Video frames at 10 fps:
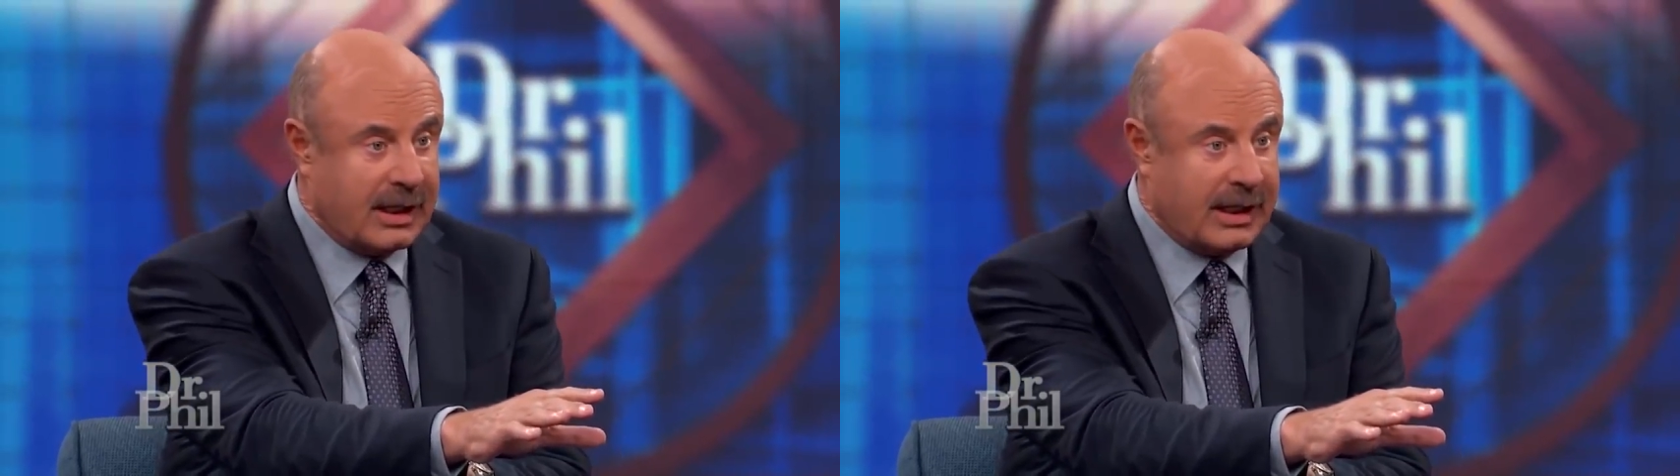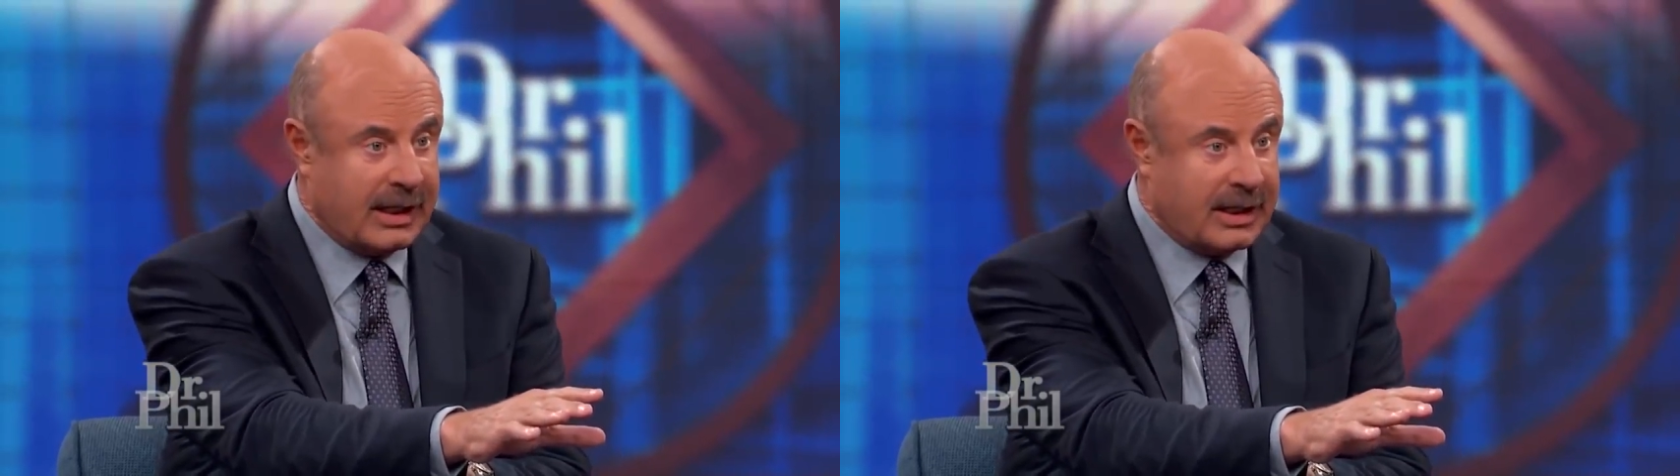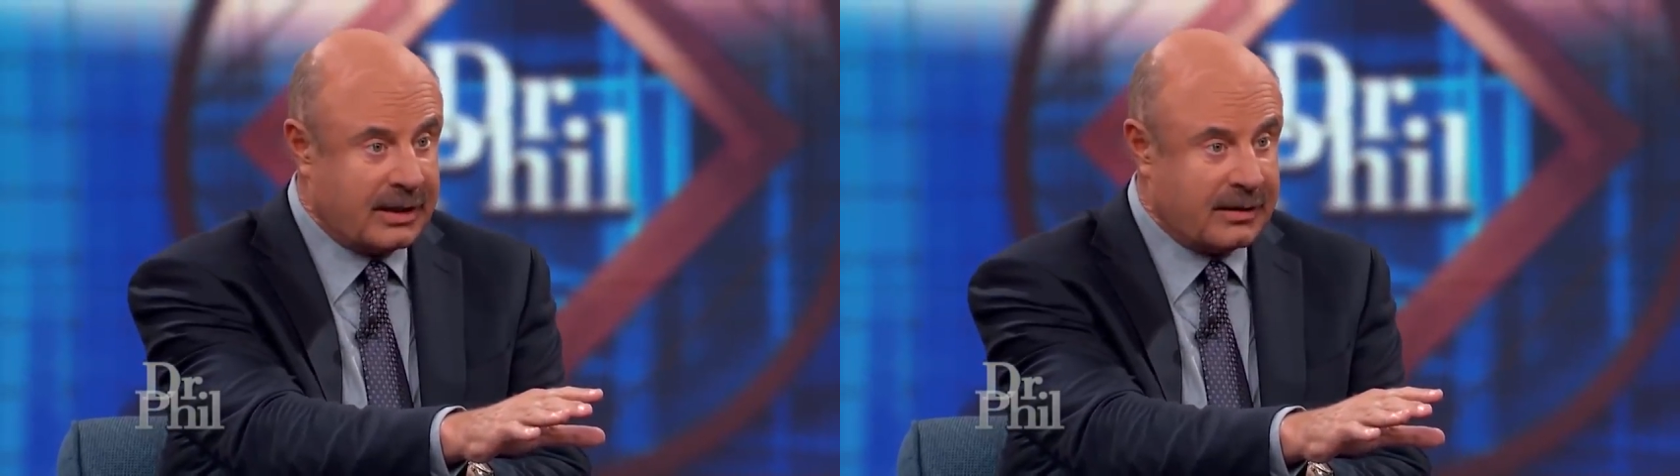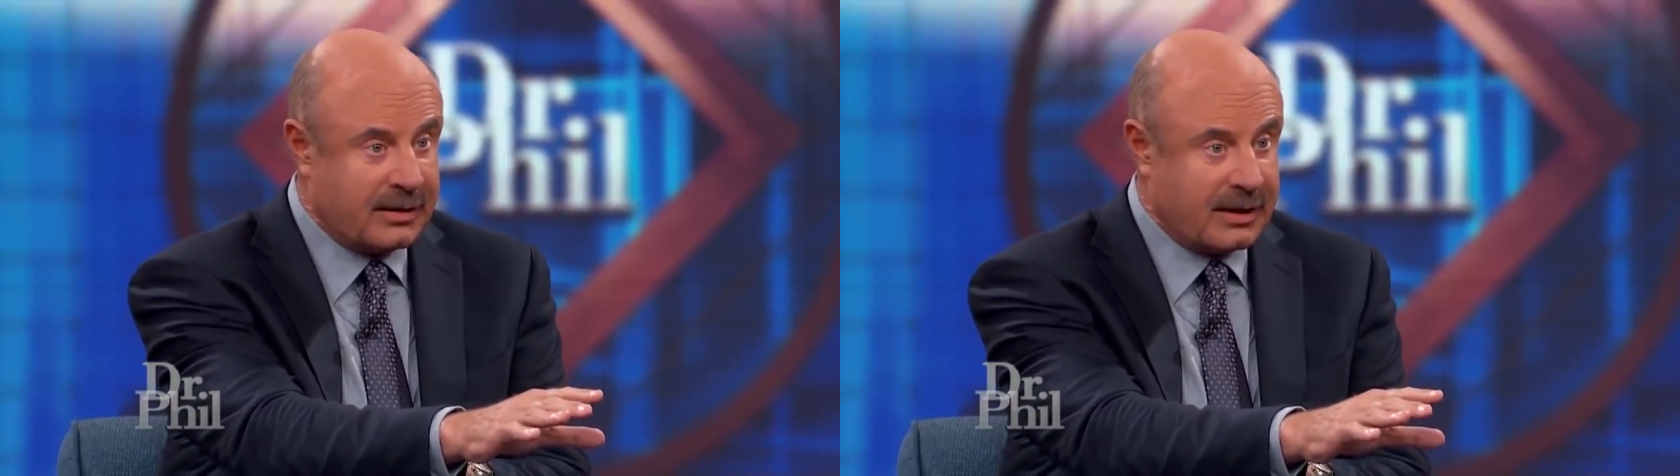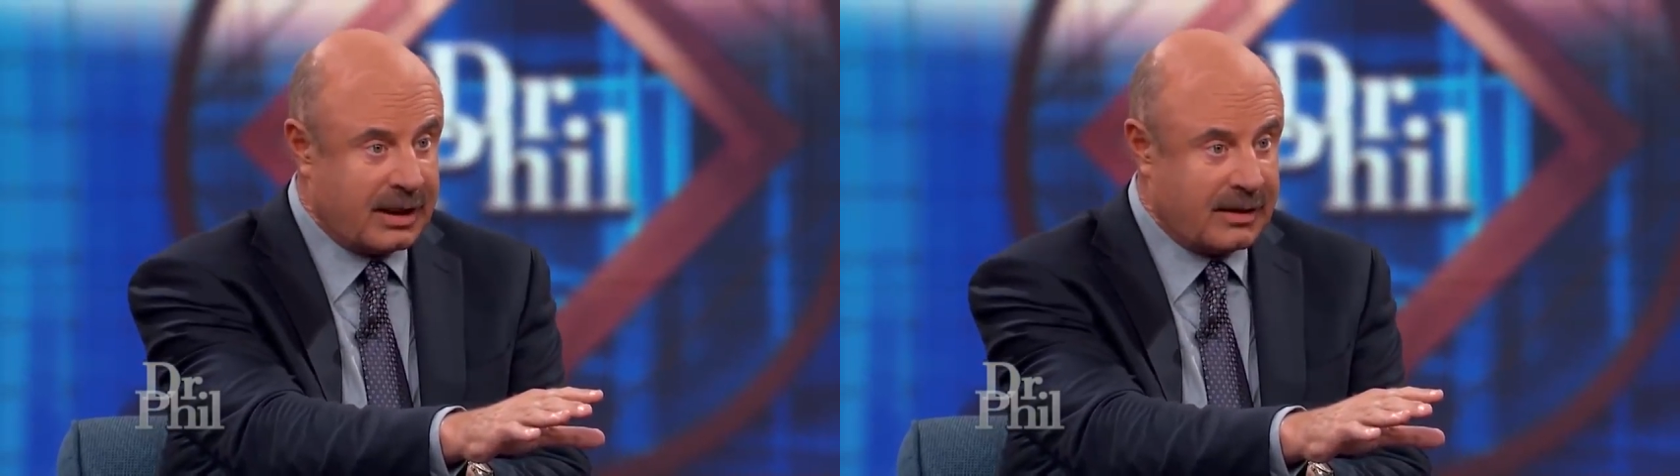
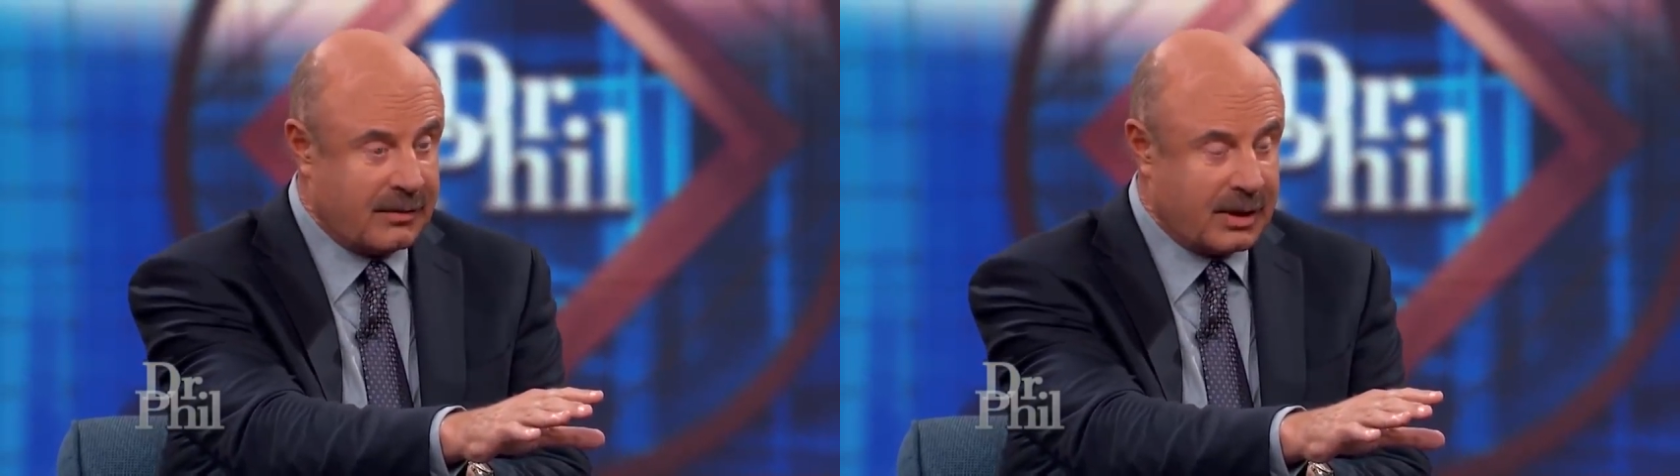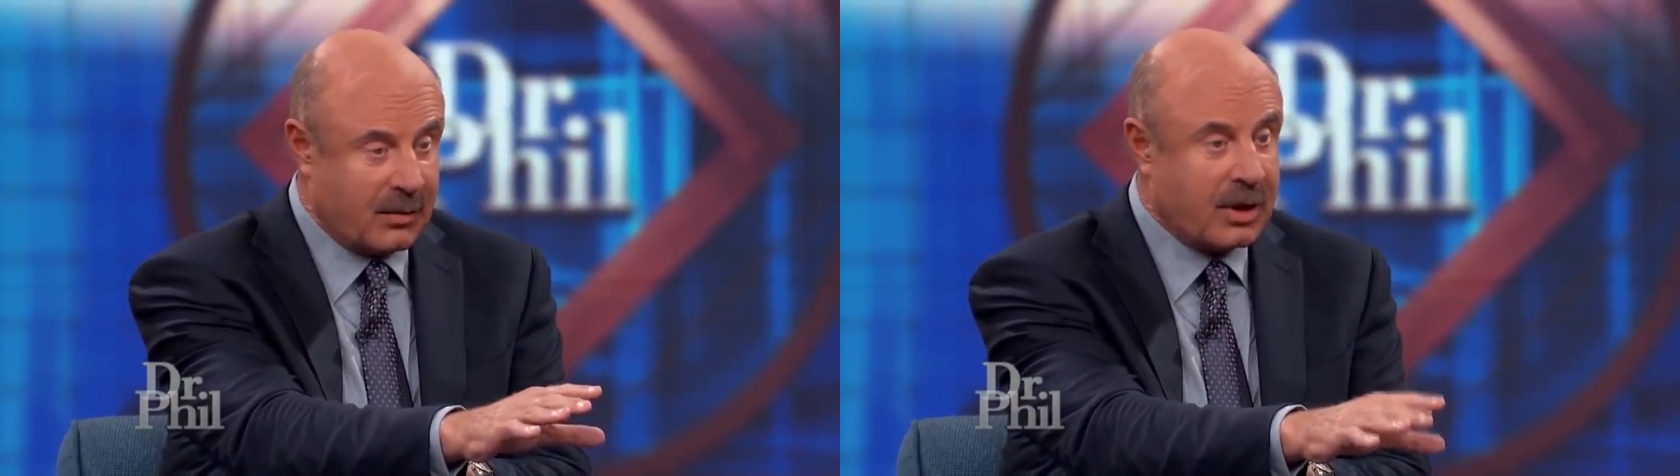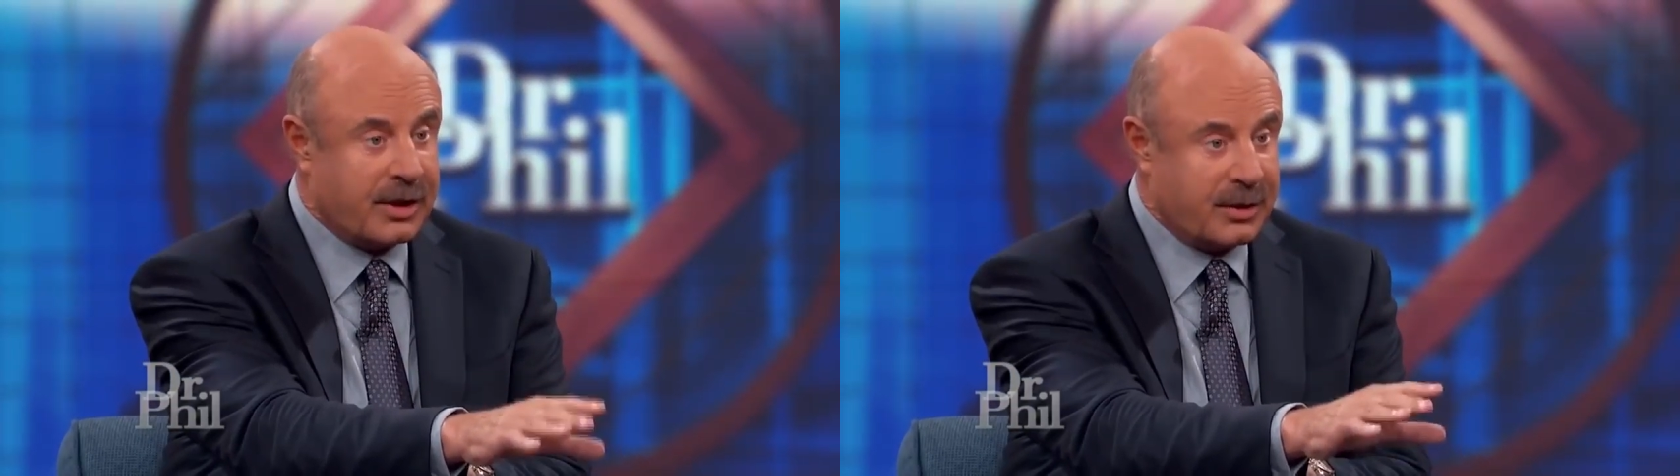And what I want